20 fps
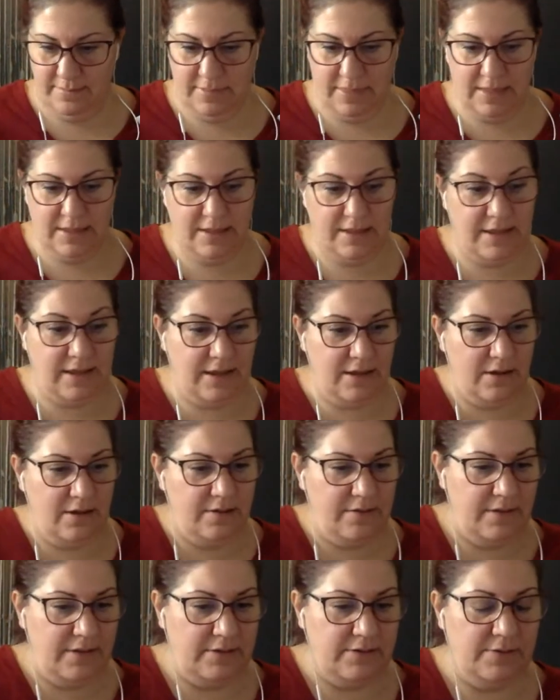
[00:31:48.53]
Okay. Oh,
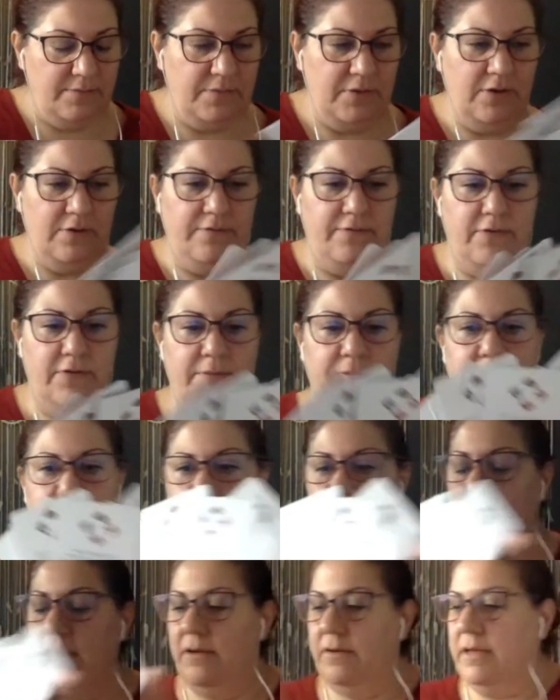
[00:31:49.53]
these are beautiful.
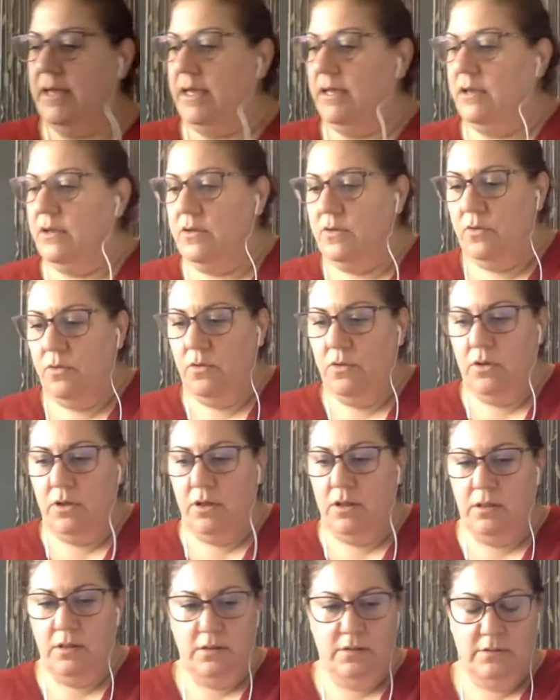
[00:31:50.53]
Okay.
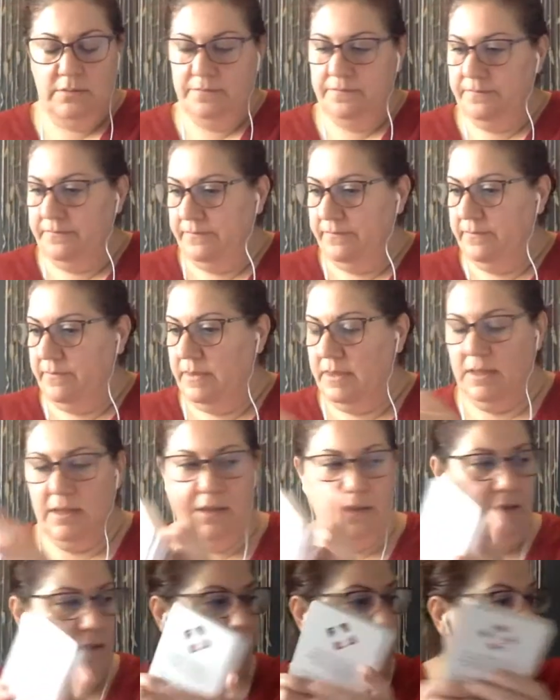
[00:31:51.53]
Cool.
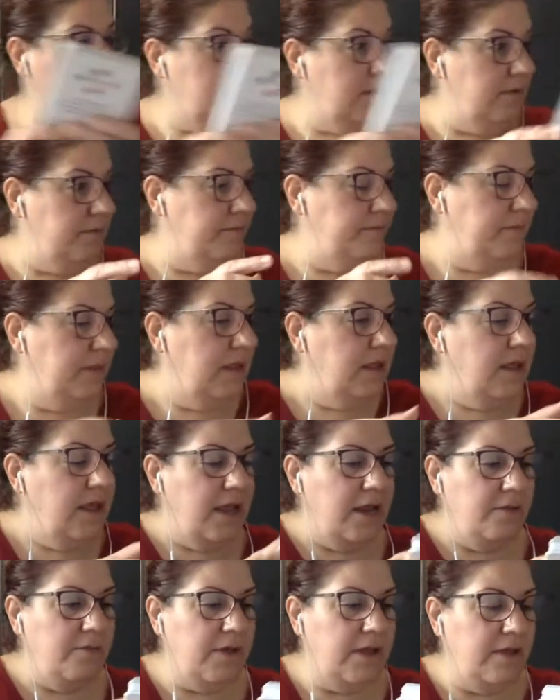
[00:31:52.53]
So,
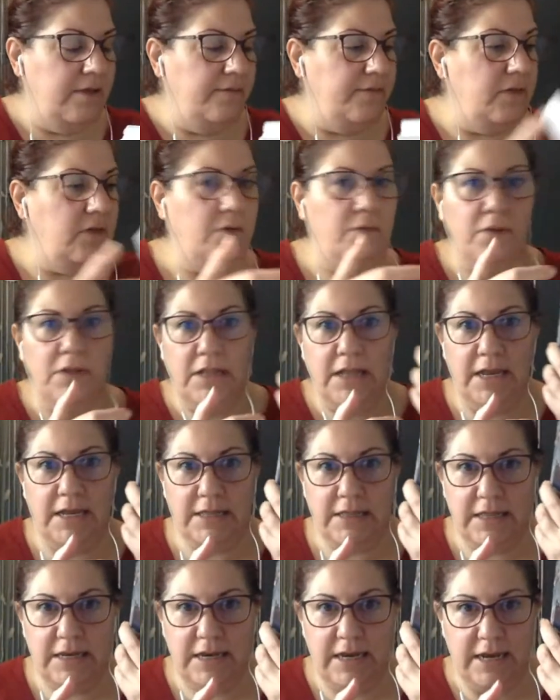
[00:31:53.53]
anyway, if you would like
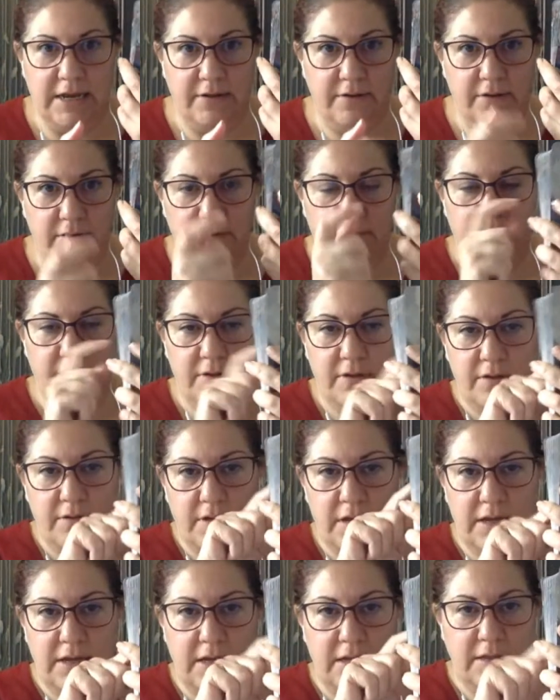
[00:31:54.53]
the deck
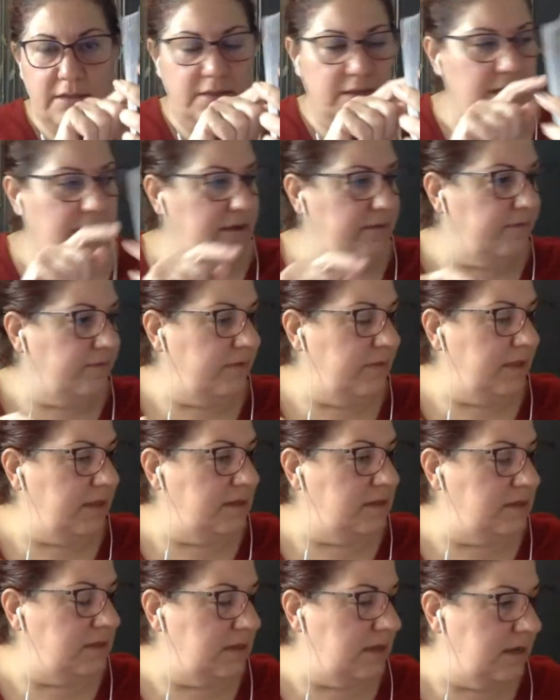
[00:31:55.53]
for
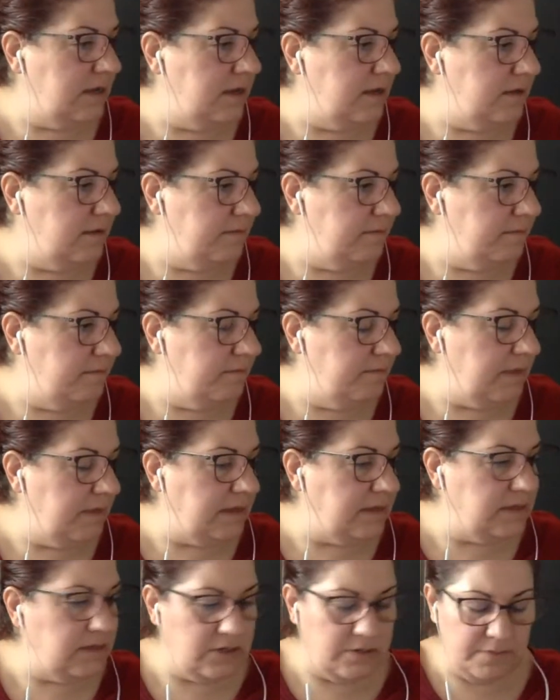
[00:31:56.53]
this,
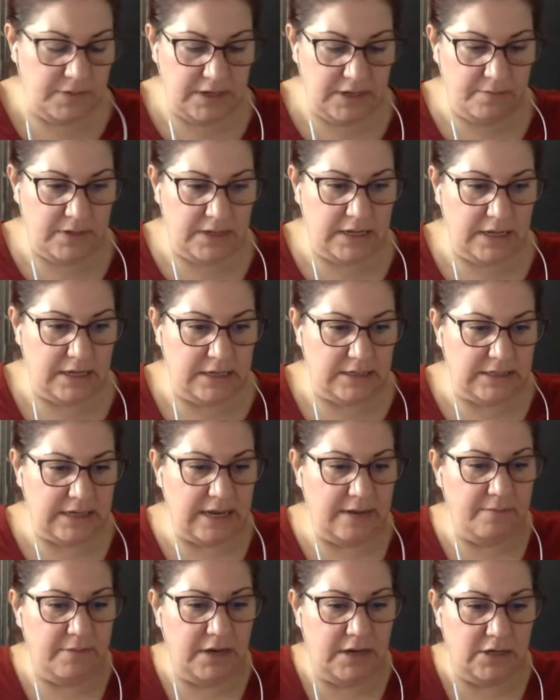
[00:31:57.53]
message me because
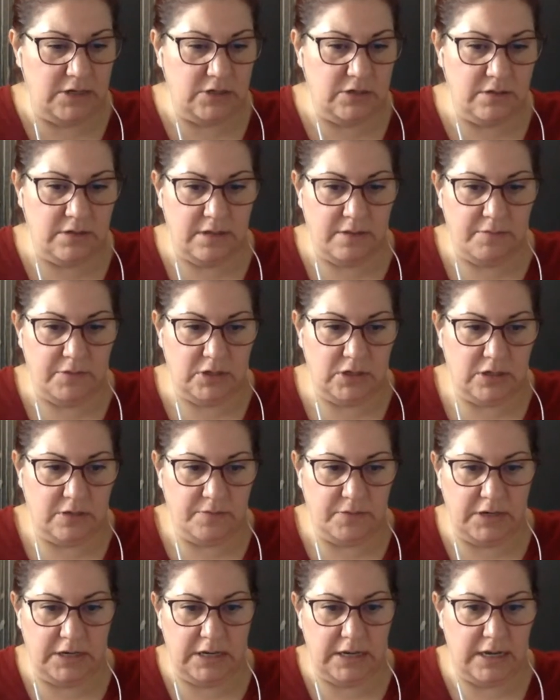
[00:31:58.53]
I'm not sure that Michelle
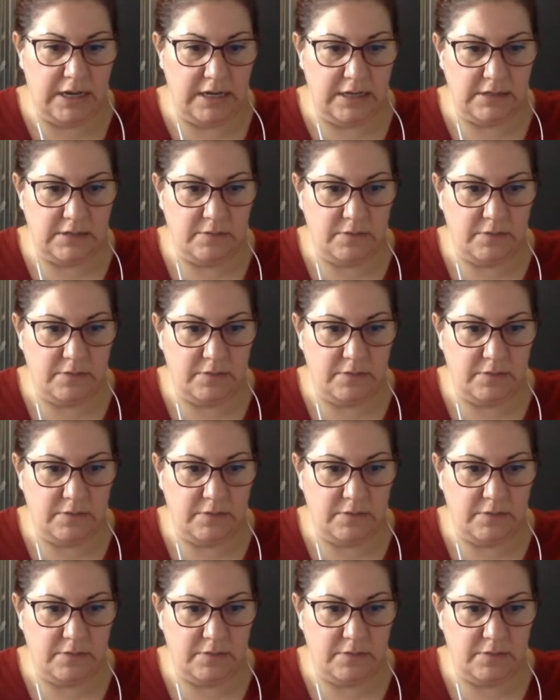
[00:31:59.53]
Bonilla has a